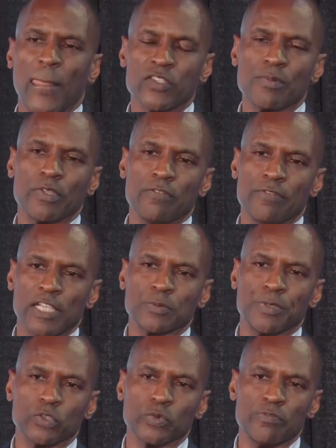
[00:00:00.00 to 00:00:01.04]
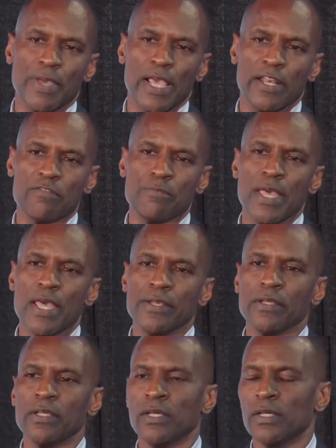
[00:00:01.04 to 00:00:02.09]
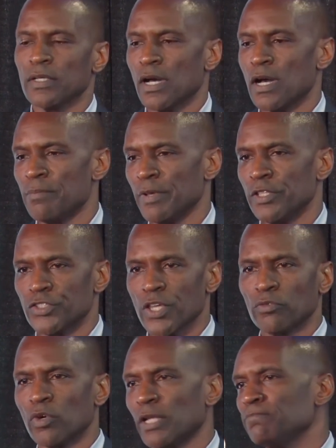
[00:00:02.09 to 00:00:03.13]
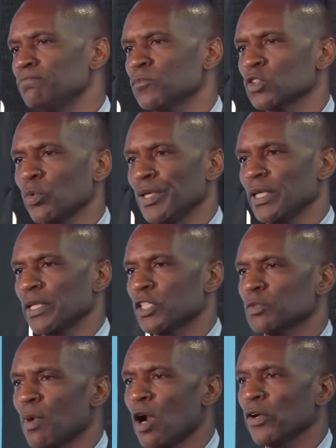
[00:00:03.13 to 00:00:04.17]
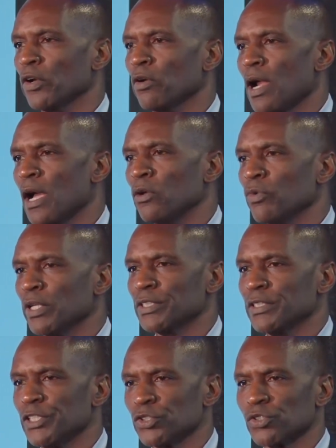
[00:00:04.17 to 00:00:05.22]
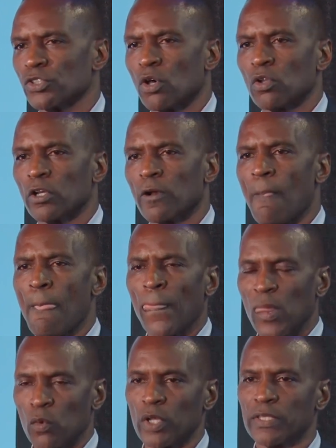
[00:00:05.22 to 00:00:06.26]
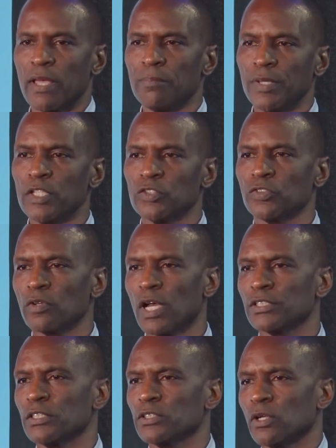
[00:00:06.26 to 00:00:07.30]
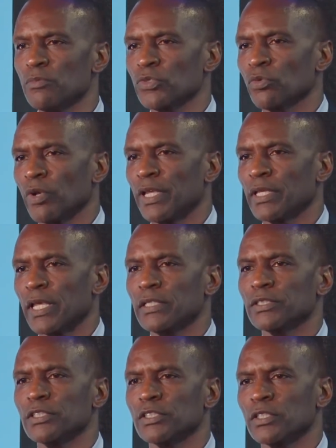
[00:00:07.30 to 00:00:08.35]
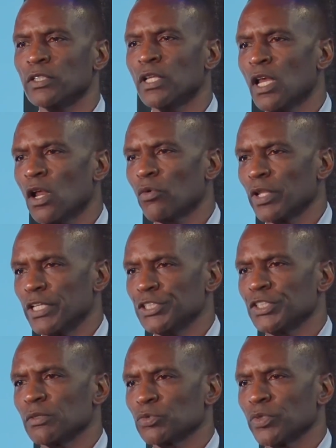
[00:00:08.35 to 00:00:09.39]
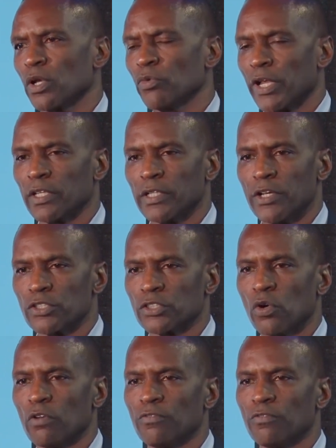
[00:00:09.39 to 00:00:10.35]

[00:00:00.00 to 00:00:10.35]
And some of the investments we've made have been in Sunrun, so we can get smarter around residential solar and what that means for us in terms of rate cases and relationships with our regulators going